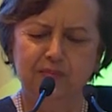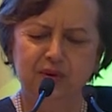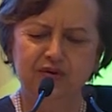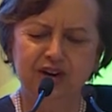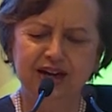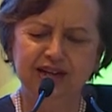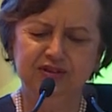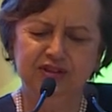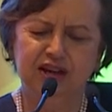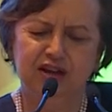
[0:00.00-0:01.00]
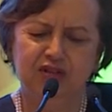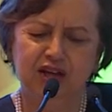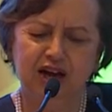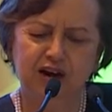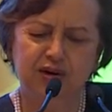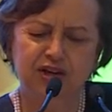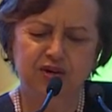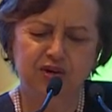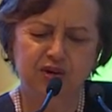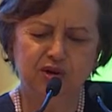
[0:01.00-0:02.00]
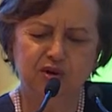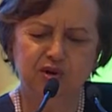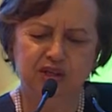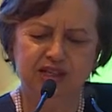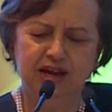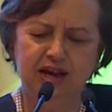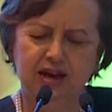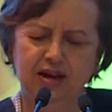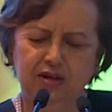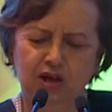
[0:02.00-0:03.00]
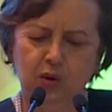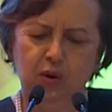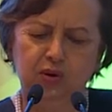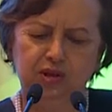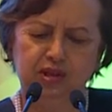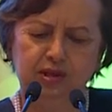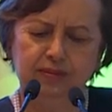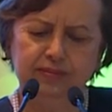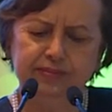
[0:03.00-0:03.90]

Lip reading: provide the courage to stay the course.